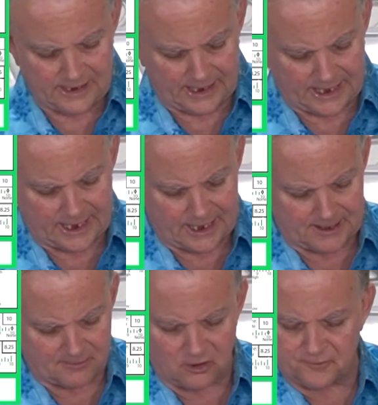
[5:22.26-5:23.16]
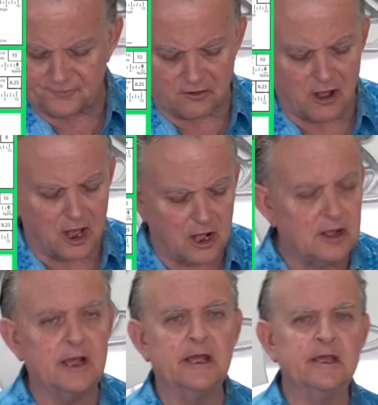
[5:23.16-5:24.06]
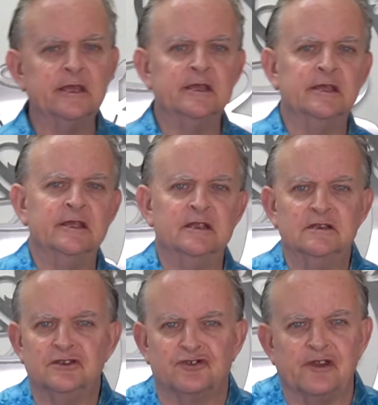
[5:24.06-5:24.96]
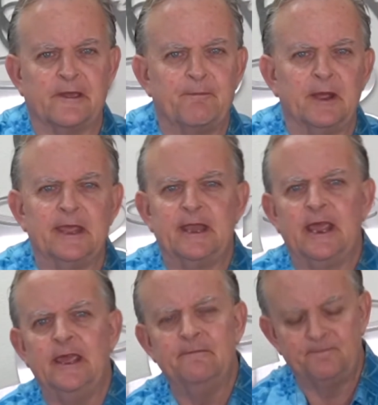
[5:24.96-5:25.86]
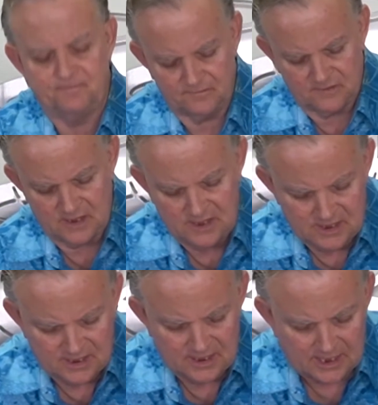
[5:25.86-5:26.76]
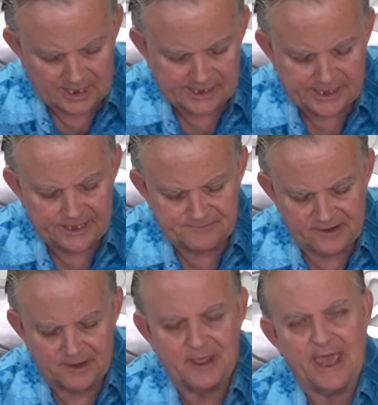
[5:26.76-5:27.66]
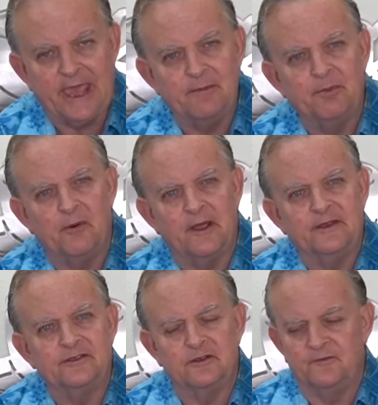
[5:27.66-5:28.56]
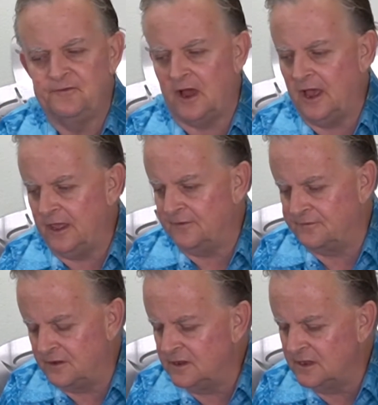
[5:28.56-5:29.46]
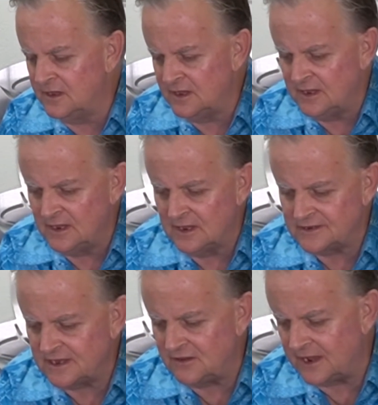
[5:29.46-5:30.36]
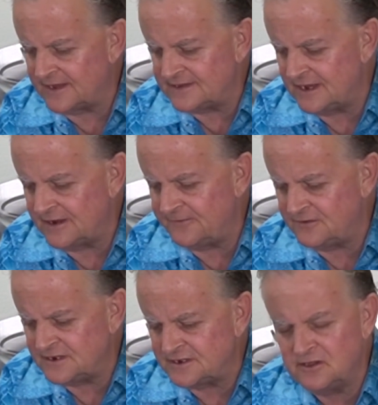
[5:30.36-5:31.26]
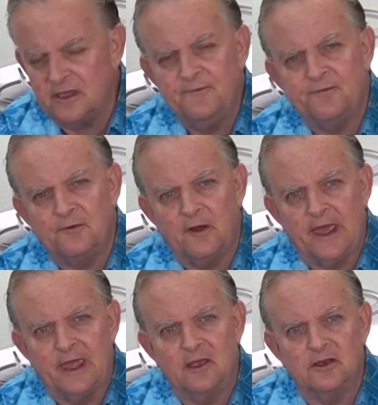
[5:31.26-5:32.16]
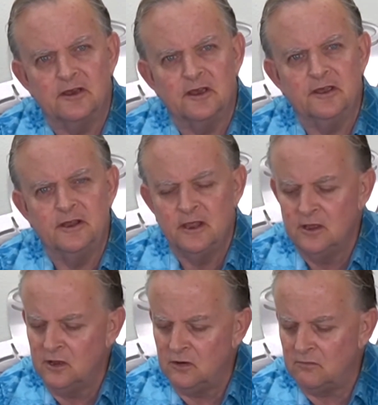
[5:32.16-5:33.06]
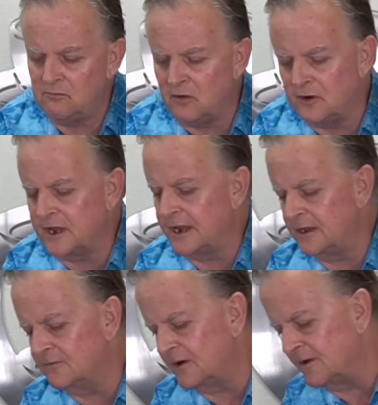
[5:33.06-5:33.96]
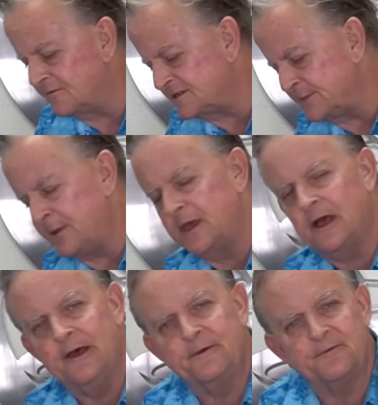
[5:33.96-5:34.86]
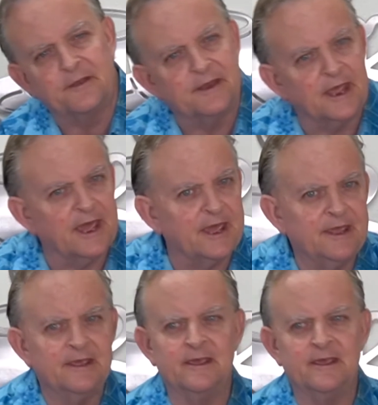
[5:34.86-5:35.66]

And overall, drinkability, I gave it an 8.25. So like I said, if you're just looking for a good morning, whatever, sipping coffee for the day,